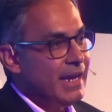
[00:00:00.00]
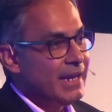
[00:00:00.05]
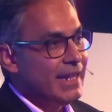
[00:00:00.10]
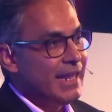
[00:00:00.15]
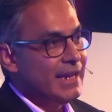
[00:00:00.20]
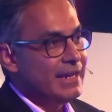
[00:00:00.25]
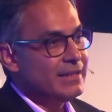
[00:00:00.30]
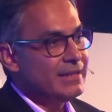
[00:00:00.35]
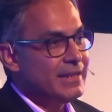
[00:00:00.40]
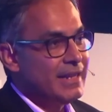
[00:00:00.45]

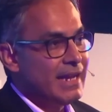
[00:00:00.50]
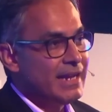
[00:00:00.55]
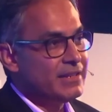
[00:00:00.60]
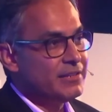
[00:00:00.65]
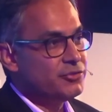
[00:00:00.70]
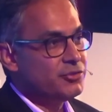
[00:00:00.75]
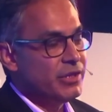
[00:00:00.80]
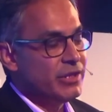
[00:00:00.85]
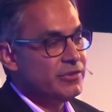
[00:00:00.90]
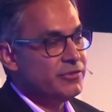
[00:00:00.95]
that
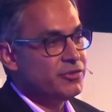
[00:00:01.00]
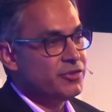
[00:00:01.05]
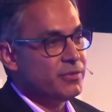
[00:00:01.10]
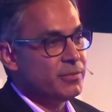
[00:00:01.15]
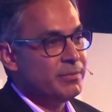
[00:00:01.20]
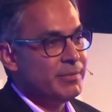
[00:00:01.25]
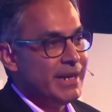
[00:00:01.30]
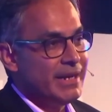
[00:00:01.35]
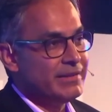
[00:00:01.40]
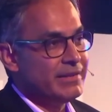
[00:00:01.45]
has changed
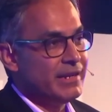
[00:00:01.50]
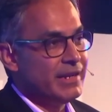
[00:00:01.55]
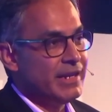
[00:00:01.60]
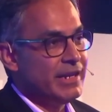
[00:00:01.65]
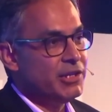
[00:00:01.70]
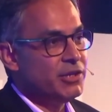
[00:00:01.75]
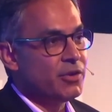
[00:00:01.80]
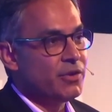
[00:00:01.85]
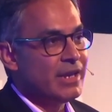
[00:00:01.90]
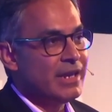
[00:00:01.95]
dramatically,
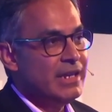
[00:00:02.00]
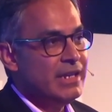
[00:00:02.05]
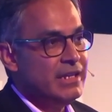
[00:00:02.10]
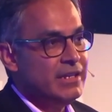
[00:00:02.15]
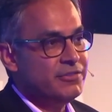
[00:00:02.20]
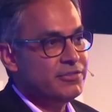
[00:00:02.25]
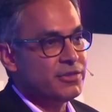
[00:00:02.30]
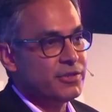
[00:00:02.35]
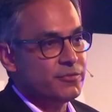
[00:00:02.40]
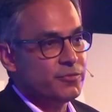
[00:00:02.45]
not
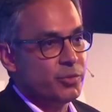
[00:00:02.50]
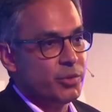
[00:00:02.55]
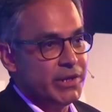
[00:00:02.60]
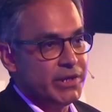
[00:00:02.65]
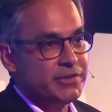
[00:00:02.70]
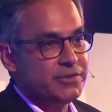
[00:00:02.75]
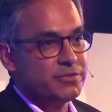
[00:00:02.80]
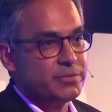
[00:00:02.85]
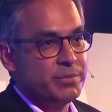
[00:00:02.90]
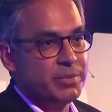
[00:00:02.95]
least of
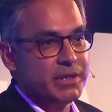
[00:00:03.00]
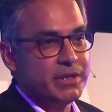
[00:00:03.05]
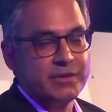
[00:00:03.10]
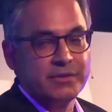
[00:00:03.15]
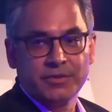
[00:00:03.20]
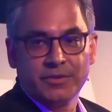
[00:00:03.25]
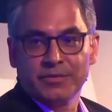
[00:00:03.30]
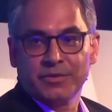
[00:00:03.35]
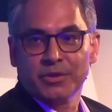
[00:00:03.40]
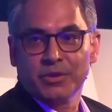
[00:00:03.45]
which,
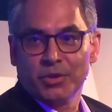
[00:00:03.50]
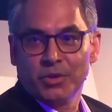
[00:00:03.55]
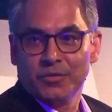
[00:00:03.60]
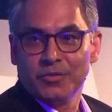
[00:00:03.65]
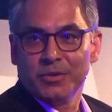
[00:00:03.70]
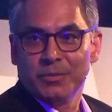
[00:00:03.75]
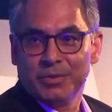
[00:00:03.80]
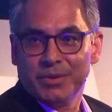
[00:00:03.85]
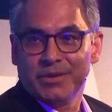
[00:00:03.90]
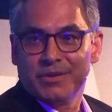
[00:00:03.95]
because of the
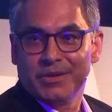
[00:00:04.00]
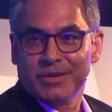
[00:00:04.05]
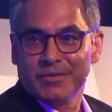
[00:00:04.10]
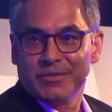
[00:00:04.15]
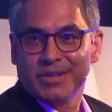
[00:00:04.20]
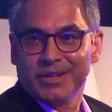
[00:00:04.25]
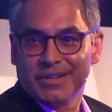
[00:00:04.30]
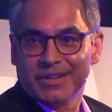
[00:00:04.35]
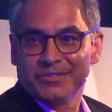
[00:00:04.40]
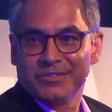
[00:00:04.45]
COVID period over
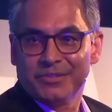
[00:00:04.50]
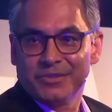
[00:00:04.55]
the last 3